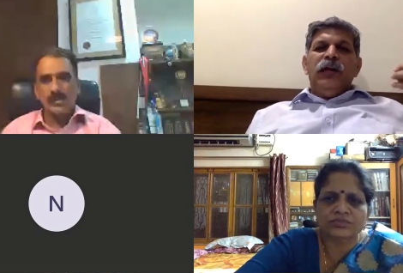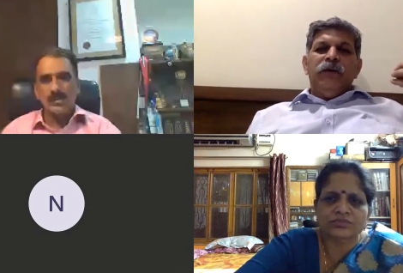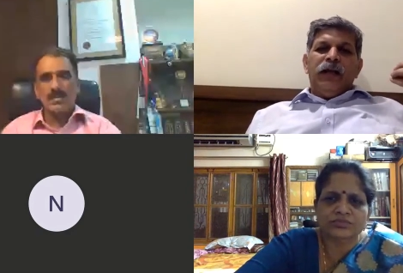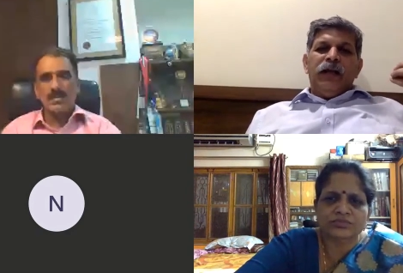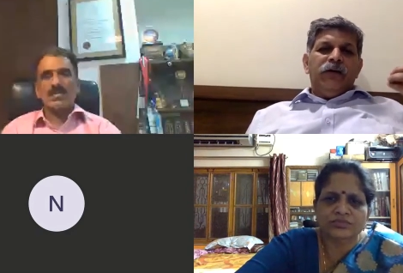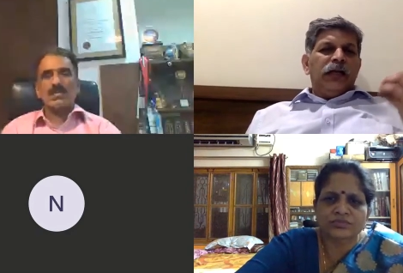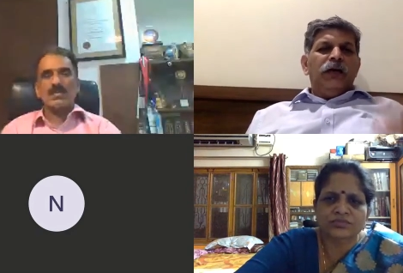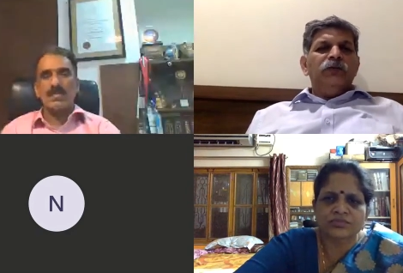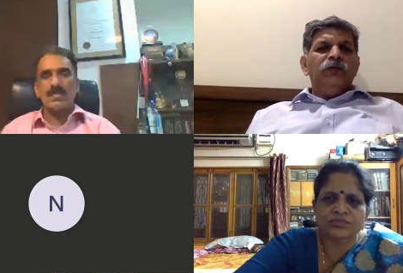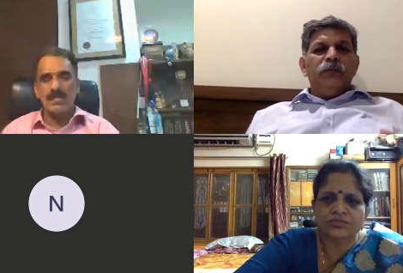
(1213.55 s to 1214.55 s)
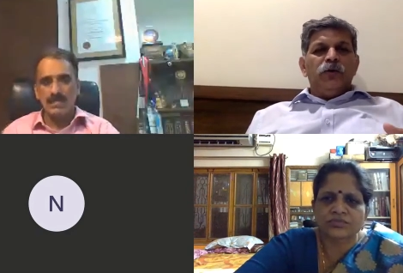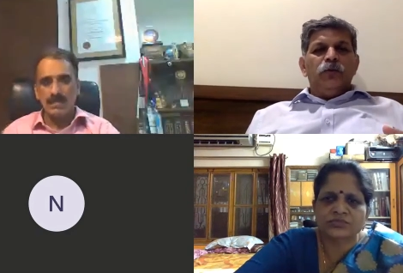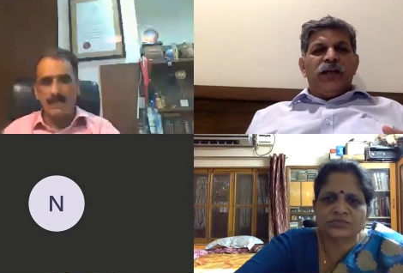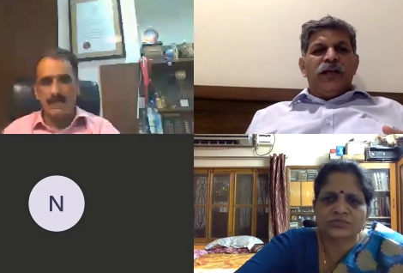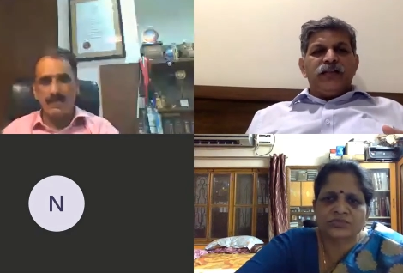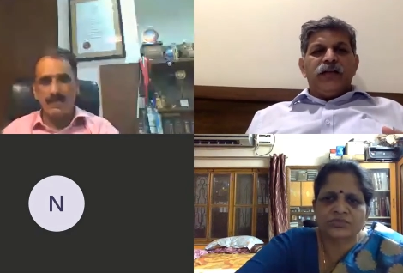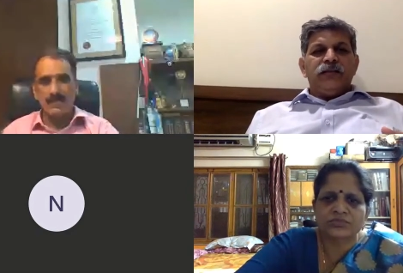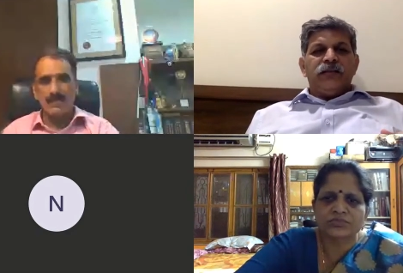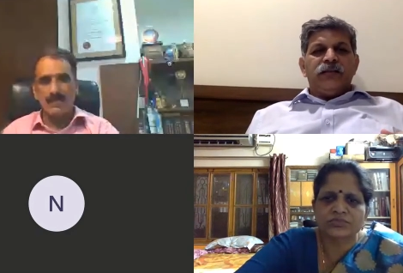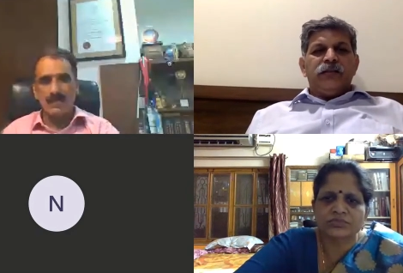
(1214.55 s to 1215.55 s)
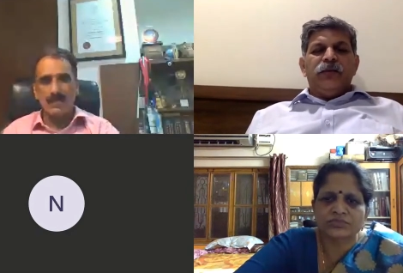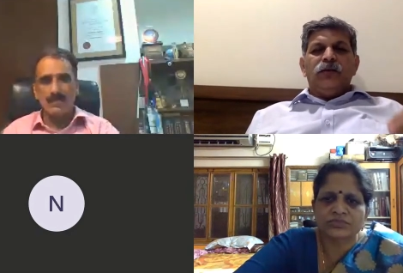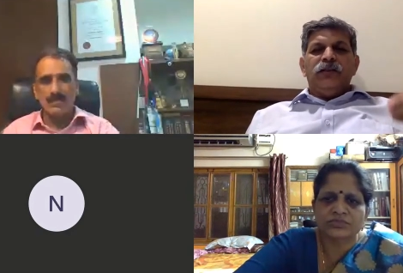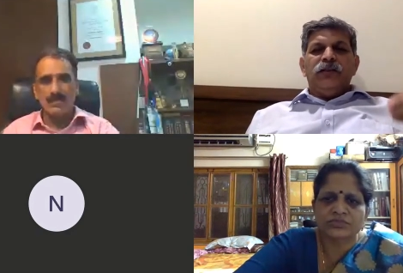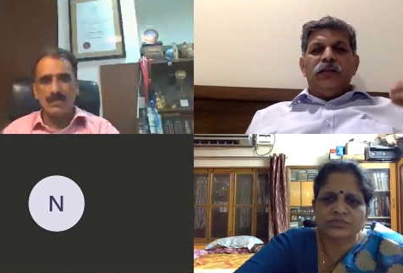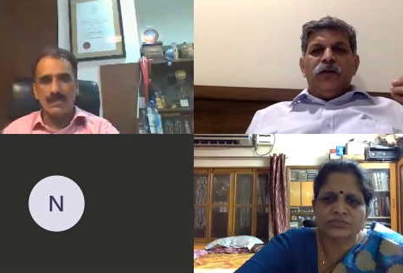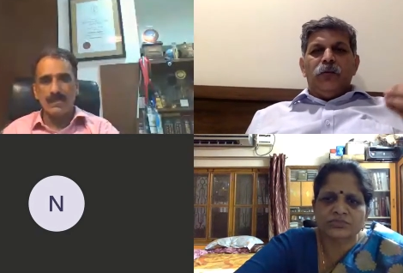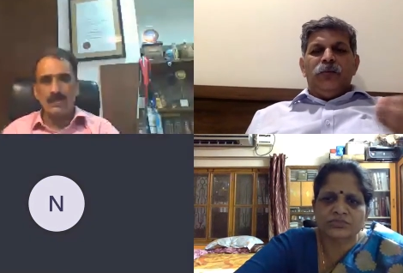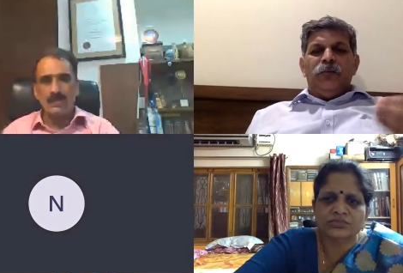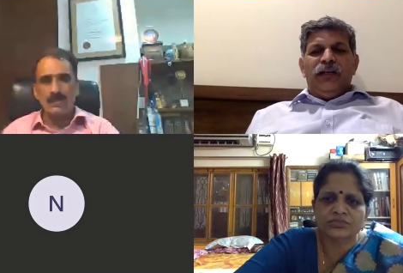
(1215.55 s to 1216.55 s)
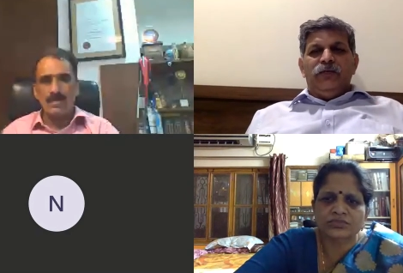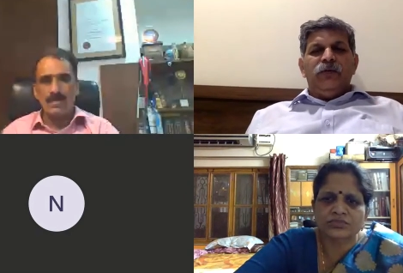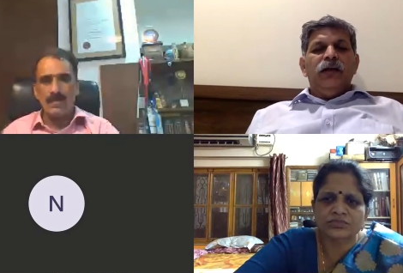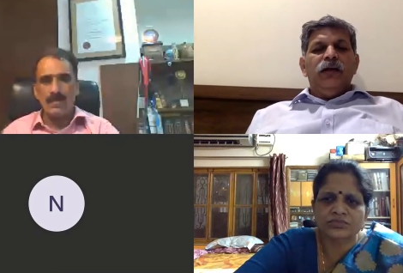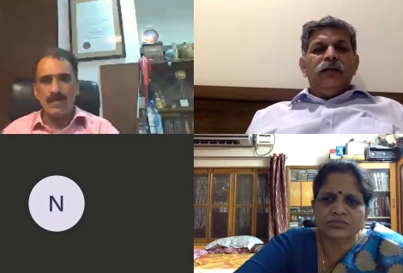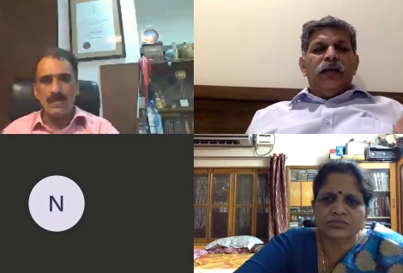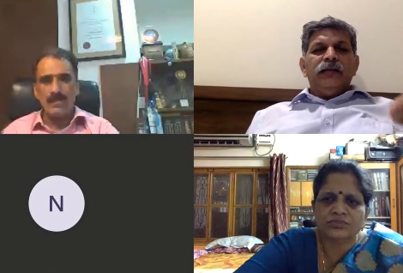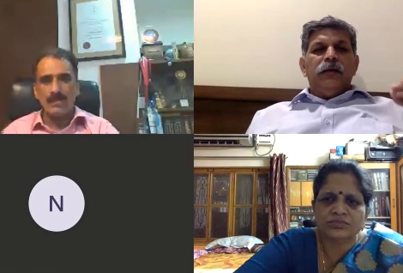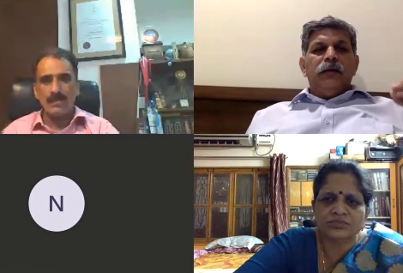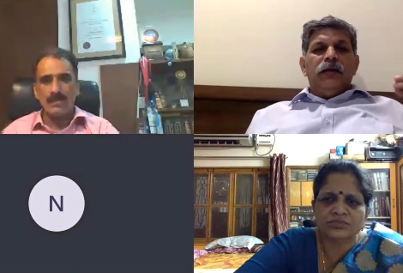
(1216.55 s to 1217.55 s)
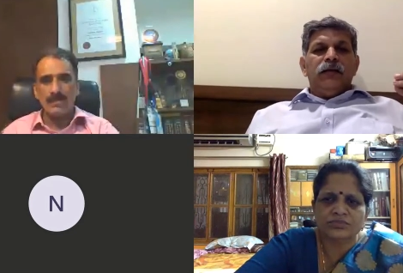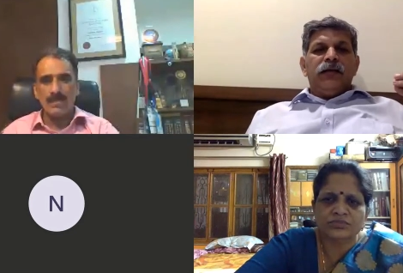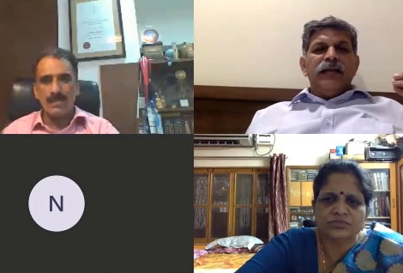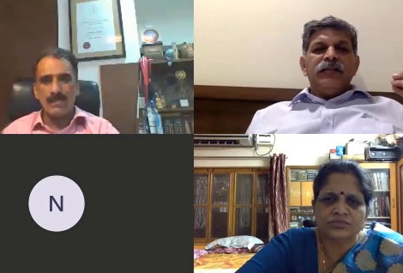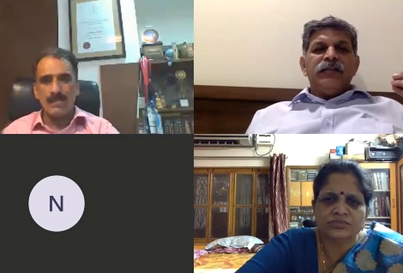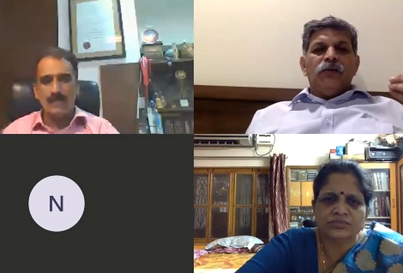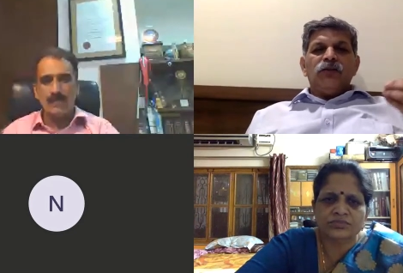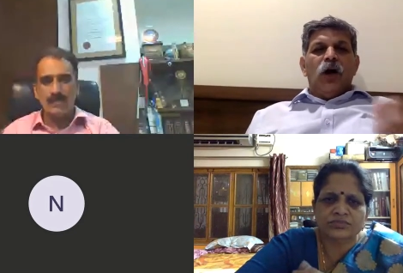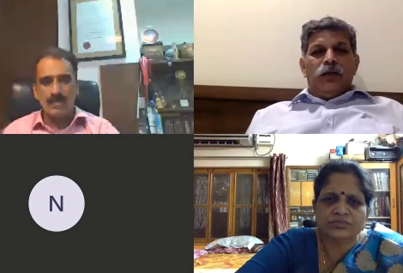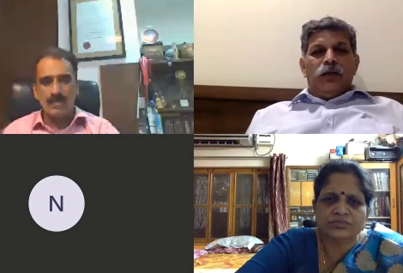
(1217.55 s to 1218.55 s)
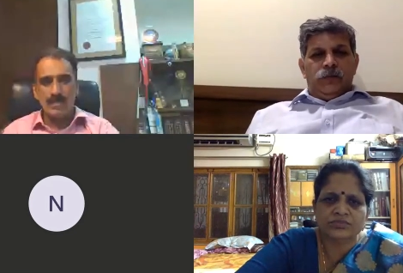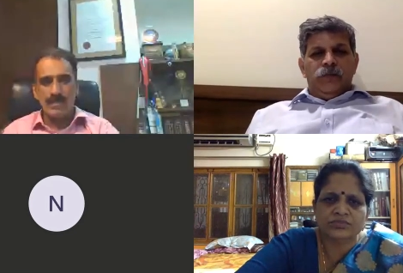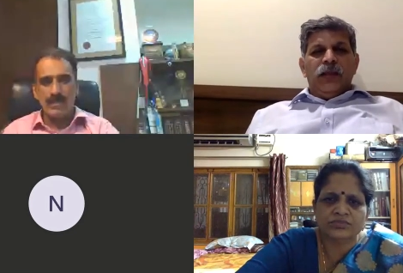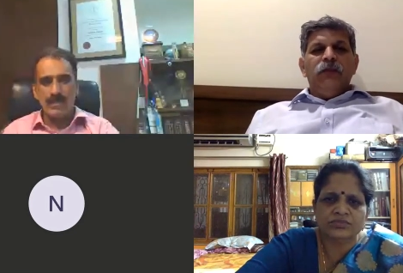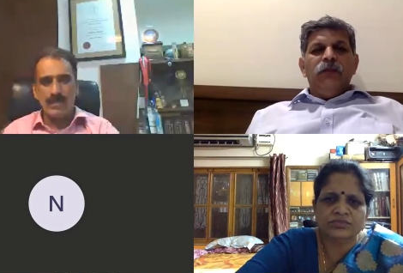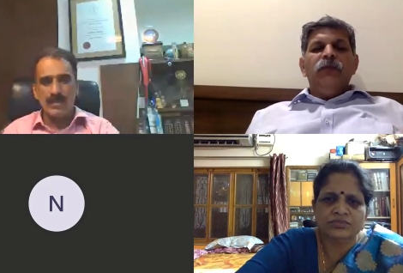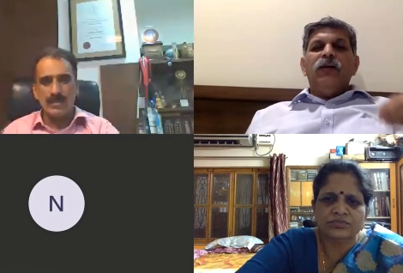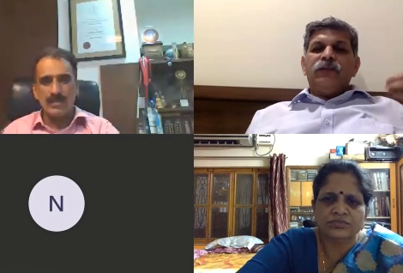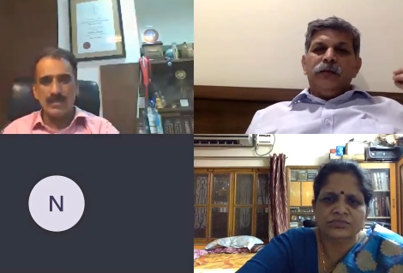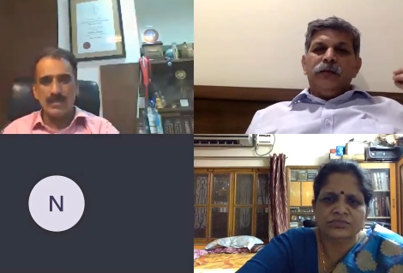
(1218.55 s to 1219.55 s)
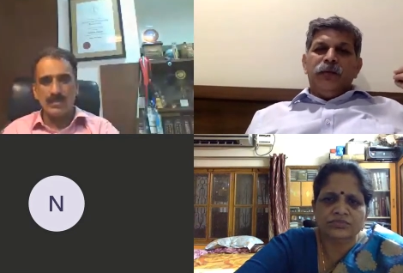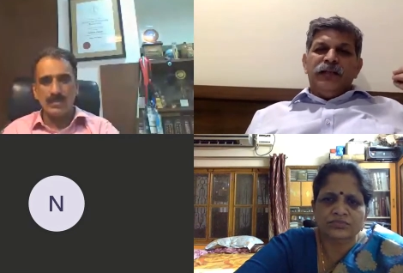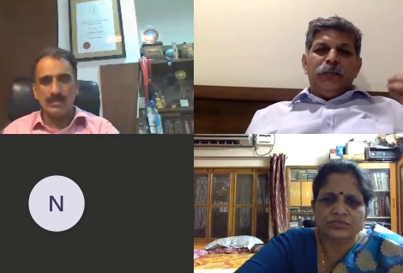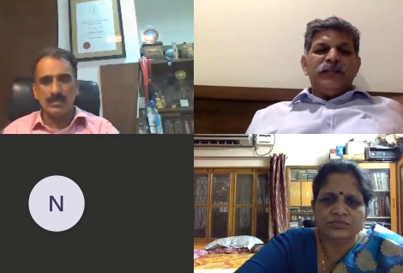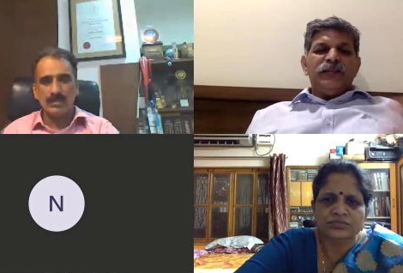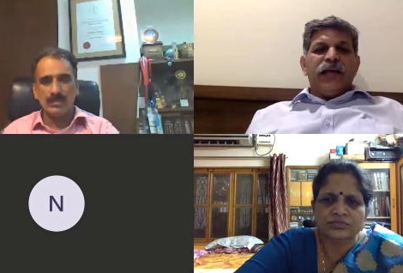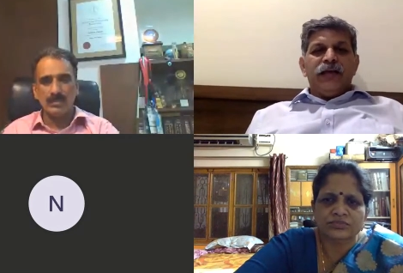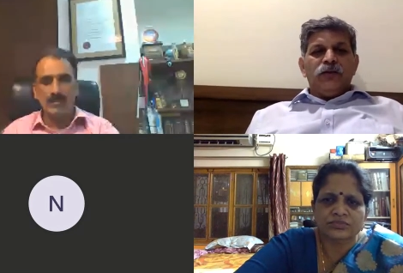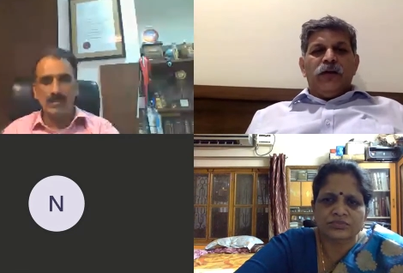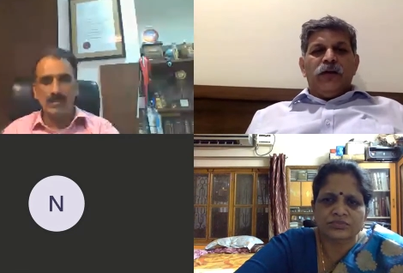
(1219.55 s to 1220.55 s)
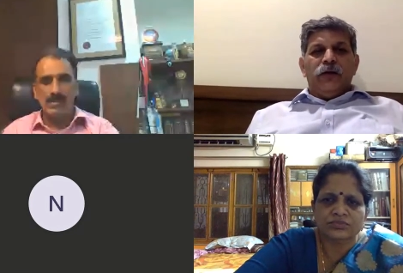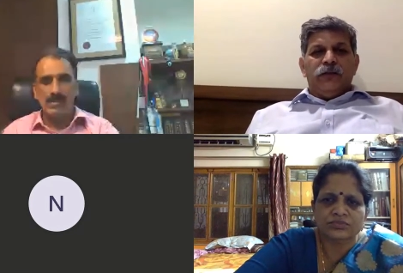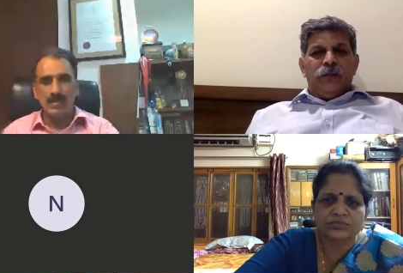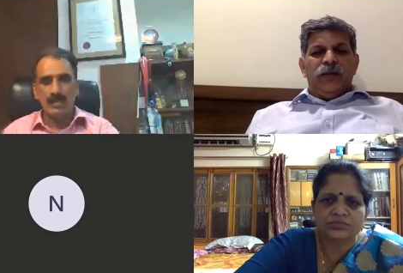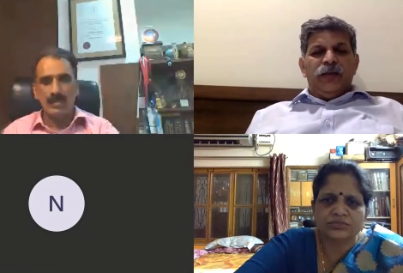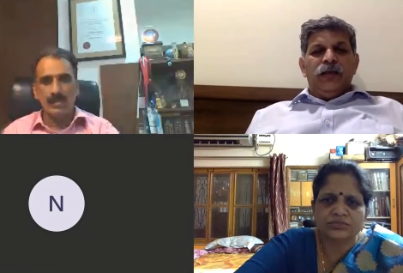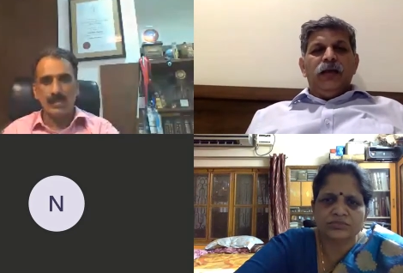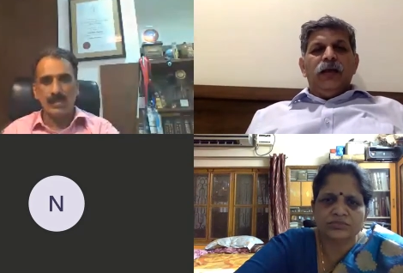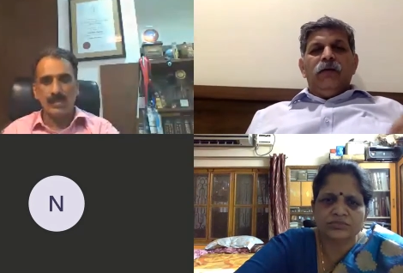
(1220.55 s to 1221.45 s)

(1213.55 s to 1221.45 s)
Speaker 1: would never ever allow them to do breast reconstruction because he did not believe that the cancer was gone, even after multiple cycles of radiotherapy.